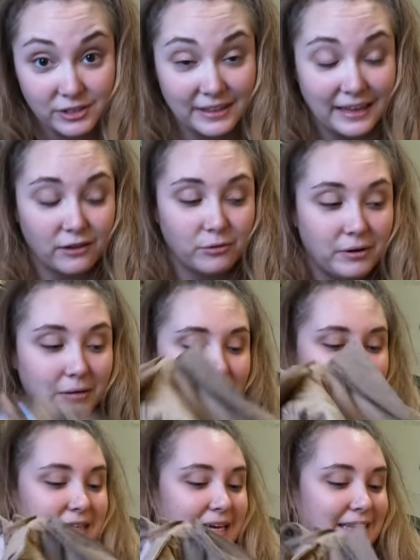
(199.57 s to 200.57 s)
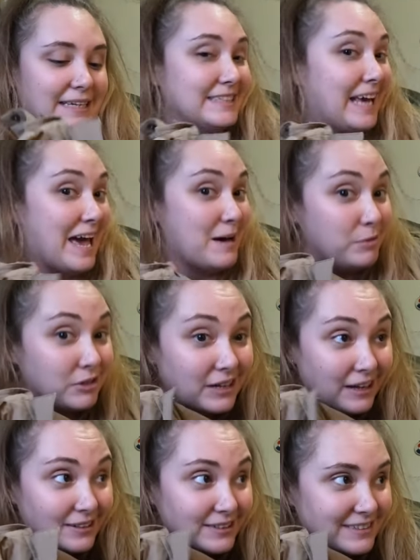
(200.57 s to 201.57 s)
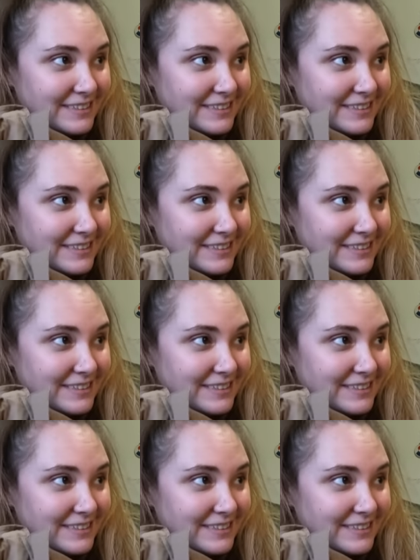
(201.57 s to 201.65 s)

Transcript: to the other one, but in like this camel color.